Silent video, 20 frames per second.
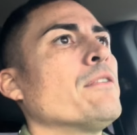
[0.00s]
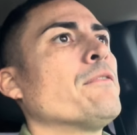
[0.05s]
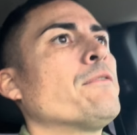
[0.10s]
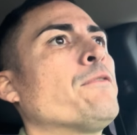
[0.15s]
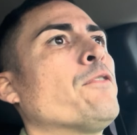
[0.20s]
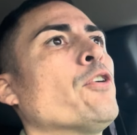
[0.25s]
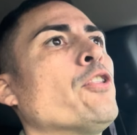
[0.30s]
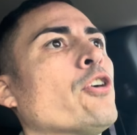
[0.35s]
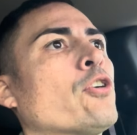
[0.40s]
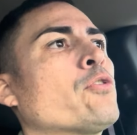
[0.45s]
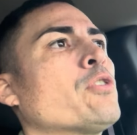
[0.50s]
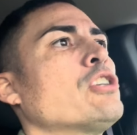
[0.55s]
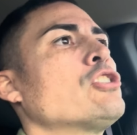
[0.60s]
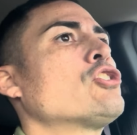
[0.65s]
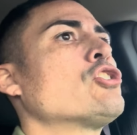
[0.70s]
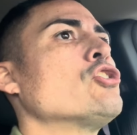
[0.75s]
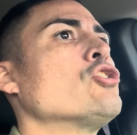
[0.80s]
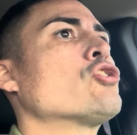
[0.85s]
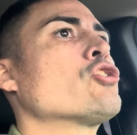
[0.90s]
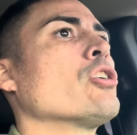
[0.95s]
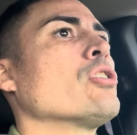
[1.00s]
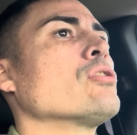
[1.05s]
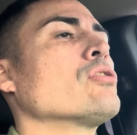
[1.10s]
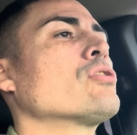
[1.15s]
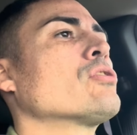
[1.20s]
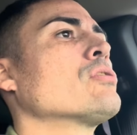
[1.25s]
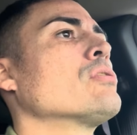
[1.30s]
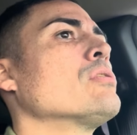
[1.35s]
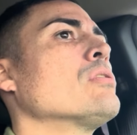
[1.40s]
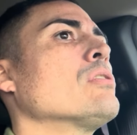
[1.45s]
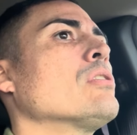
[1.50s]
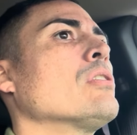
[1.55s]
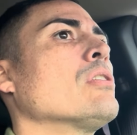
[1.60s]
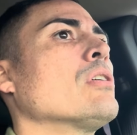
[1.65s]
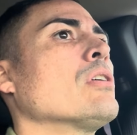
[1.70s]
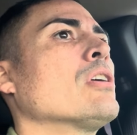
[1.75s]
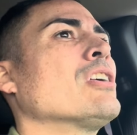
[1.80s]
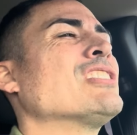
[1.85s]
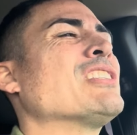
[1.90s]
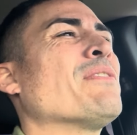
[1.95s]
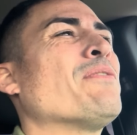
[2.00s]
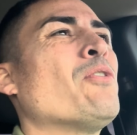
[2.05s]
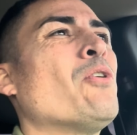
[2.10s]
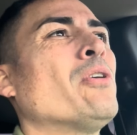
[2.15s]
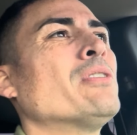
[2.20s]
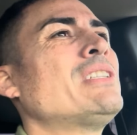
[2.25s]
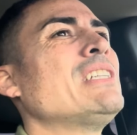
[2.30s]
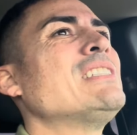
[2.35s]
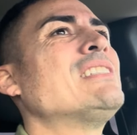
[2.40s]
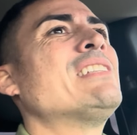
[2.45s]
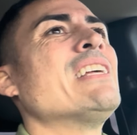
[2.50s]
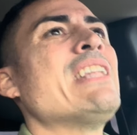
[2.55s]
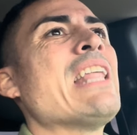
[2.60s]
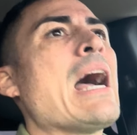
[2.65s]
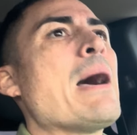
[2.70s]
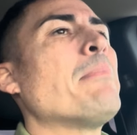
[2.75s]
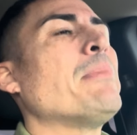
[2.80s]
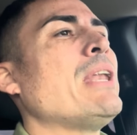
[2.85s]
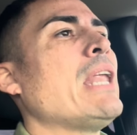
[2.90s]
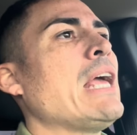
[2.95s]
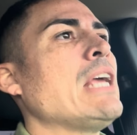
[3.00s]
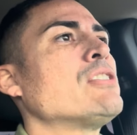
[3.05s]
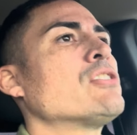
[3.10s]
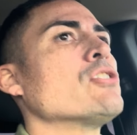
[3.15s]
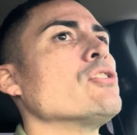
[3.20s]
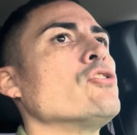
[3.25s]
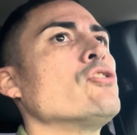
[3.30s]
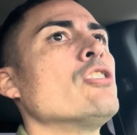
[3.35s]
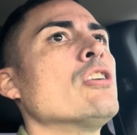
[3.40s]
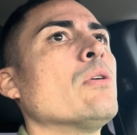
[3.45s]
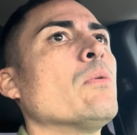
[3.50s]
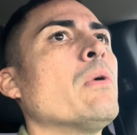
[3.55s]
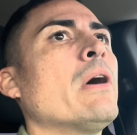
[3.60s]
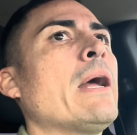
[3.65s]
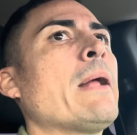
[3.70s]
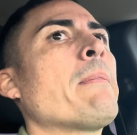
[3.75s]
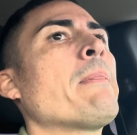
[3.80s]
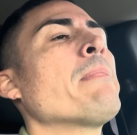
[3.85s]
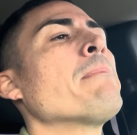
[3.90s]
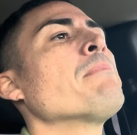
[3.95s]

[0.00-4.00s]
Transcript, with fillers: for the Christian church because of all these denominations. You know what?